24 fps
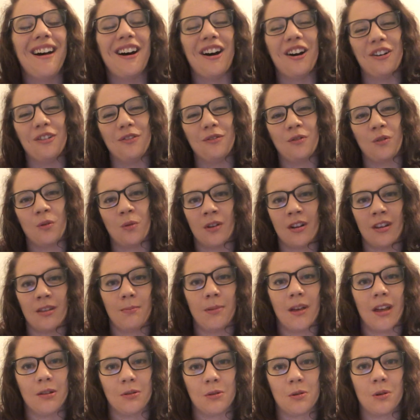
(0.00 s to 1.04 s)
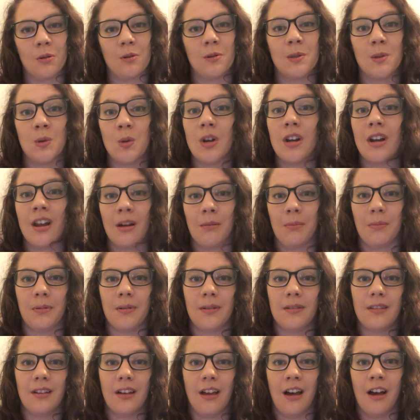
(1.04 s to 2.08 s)
of Gwyneth Paltrow suited up,
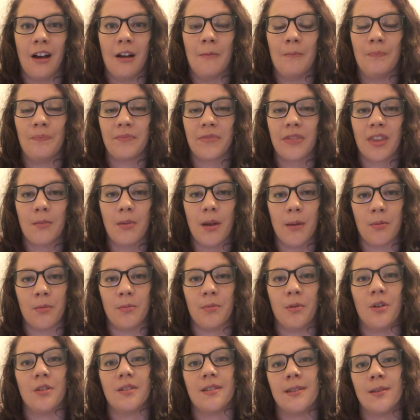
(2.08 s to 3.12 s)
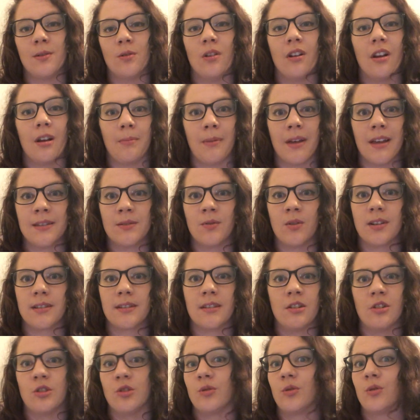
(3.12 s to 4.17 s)
Pepper Potts suited up as
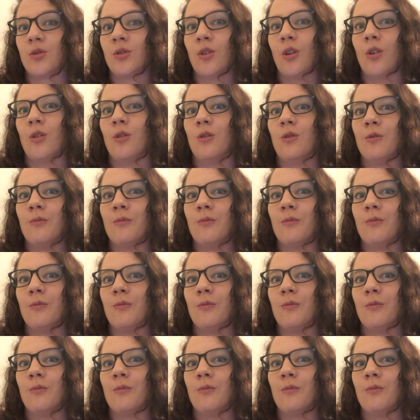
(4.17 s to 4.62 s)
rescue, so,